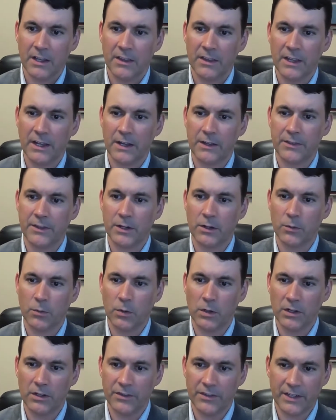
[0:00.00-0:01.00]
that there
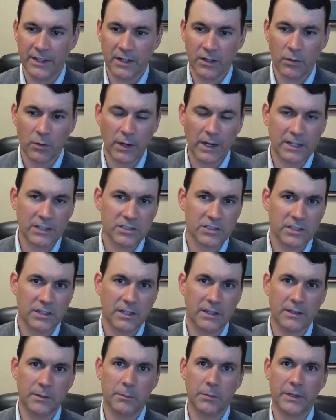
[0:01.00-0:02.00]
was a
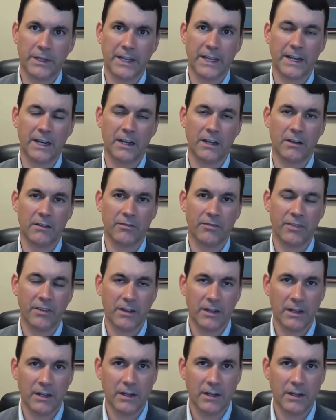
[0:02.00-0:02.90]
correction at the beginning of,